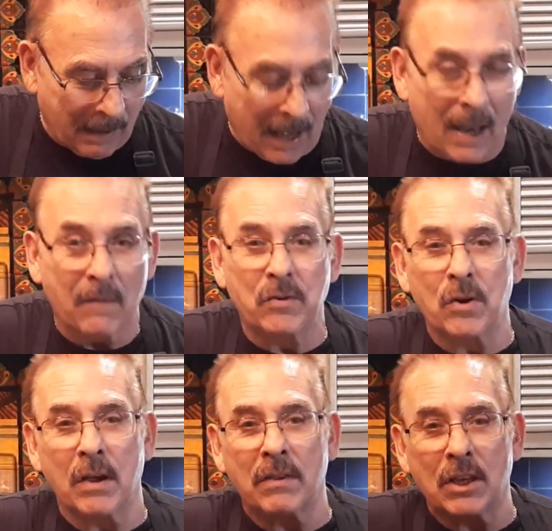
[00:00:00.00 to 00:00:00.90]
I love
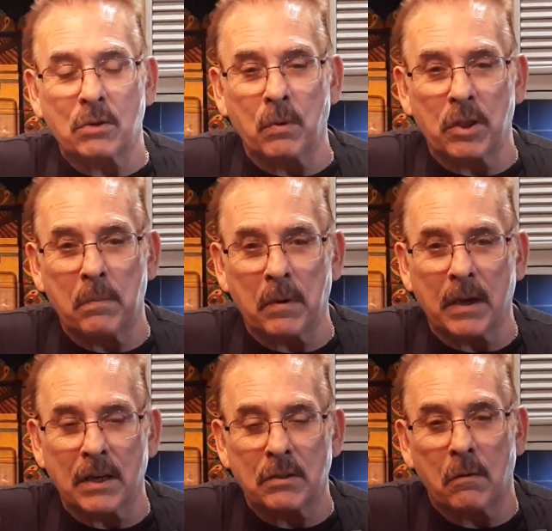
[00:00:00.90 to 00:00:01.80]
doing these with you
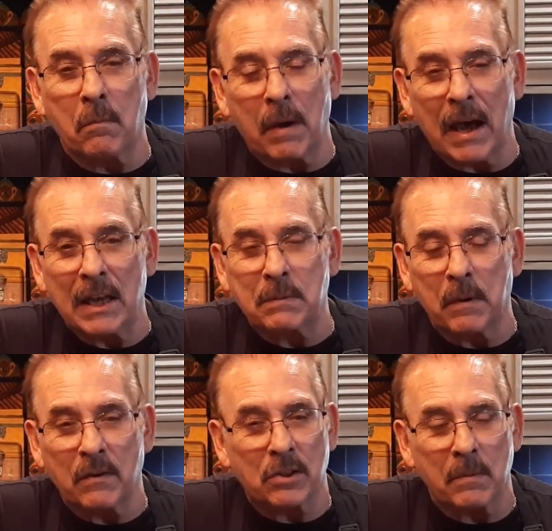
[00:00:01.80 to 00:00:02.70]
because it reminds me
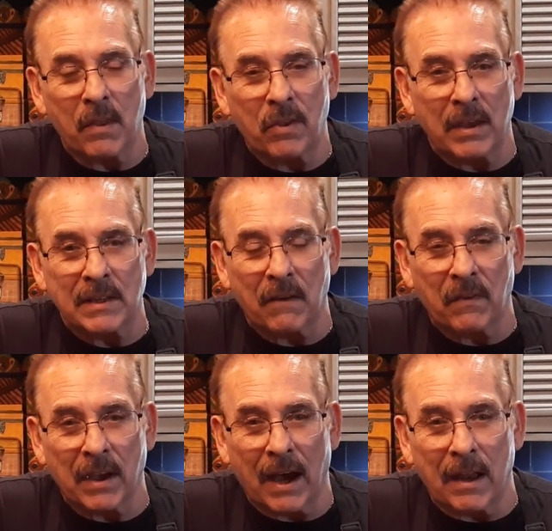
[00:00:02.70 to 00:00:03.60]
of so many things I've
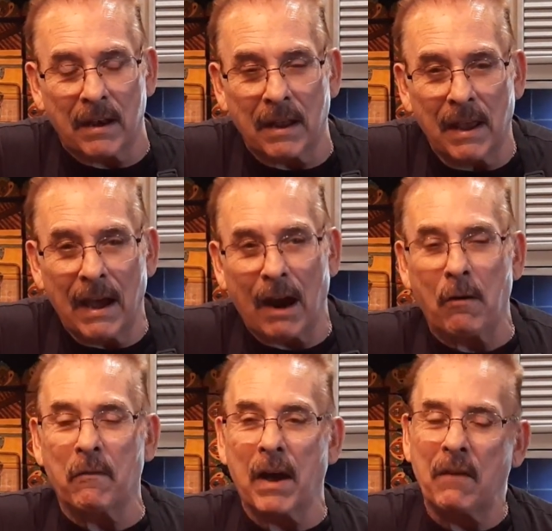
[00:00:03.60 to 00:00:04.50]
forgotten.
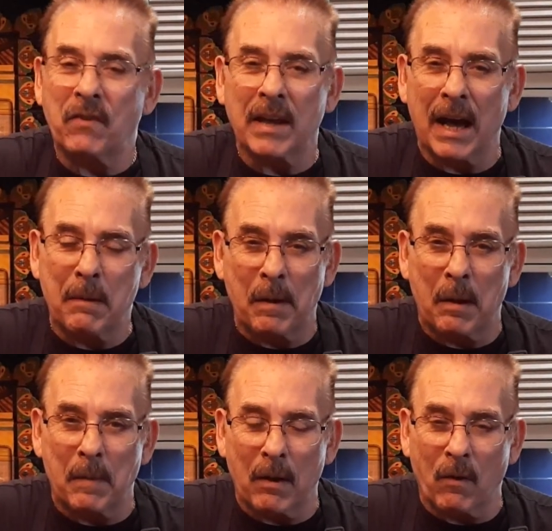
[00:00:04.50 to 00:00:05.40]
I've forgotten
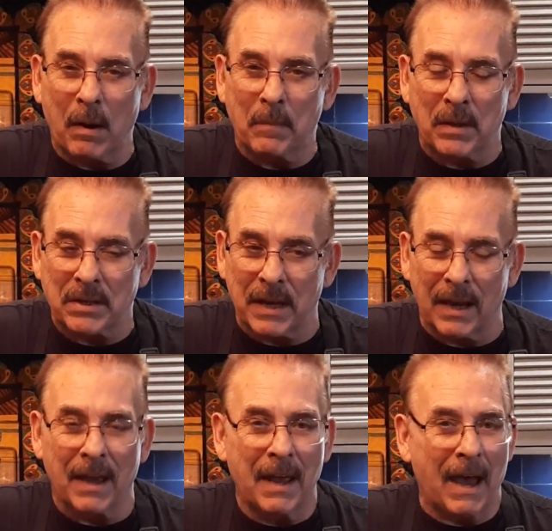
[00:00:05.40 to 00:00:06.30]
about my grandmother
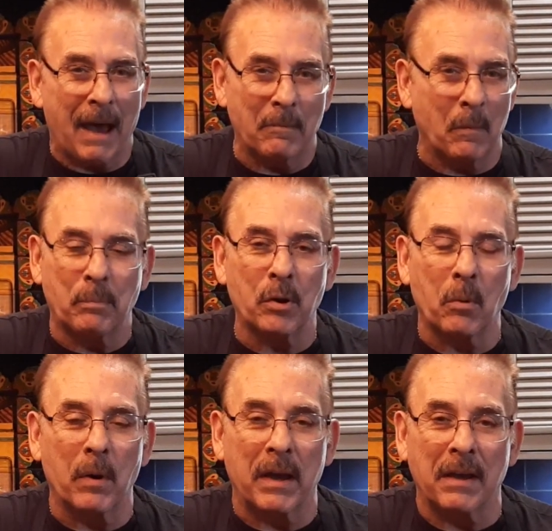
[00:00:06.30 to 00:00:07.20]
saying, I'm going to put
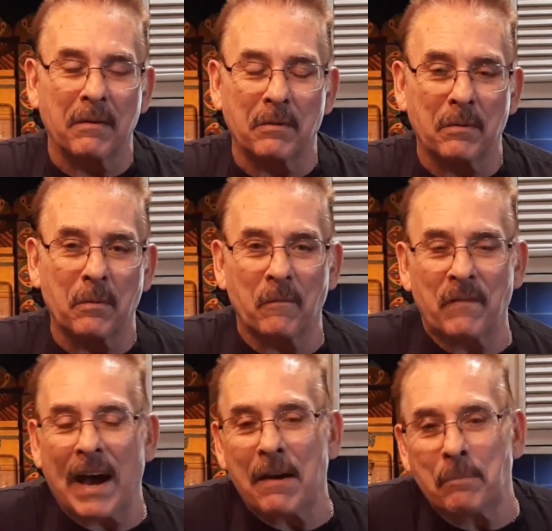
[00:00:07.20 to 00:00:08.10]
away
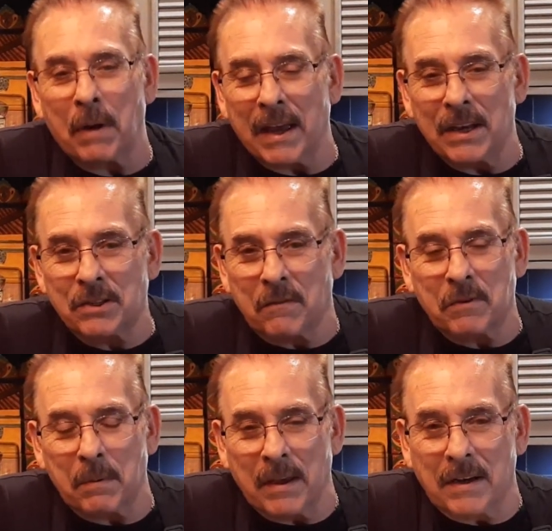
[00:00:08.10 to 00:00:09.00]
5 pints of
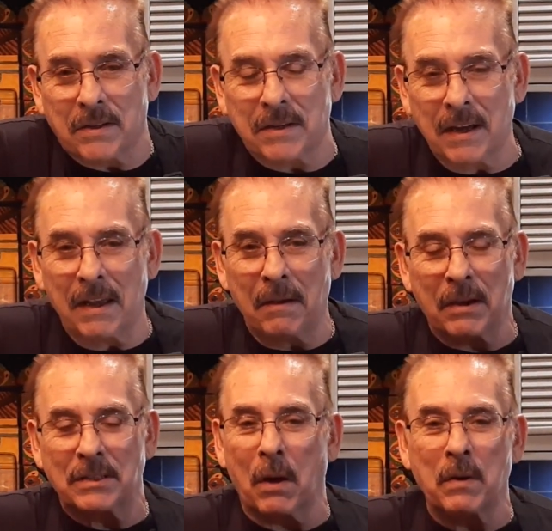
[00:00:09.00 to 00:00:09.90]
tomatoes,
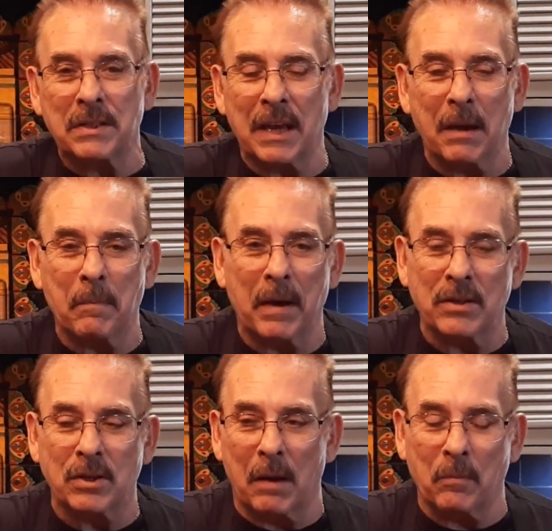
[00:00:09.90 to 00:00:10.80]
because I always think
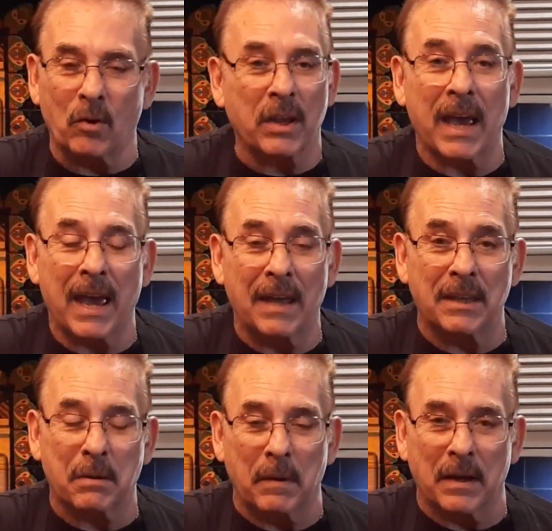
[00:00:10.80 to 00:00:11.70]
about you, I'm going to can
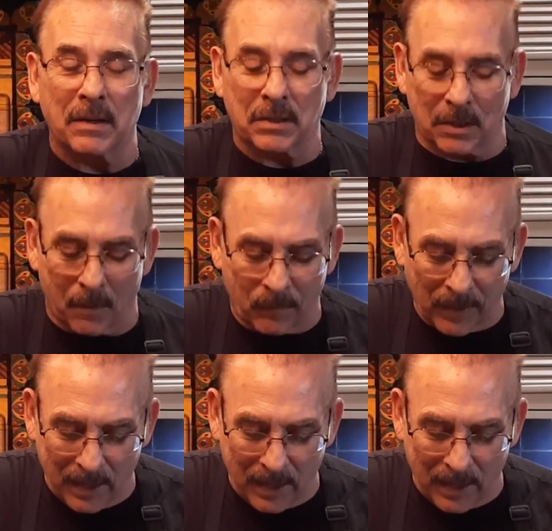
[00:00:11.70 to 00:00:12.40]
tomatoes. So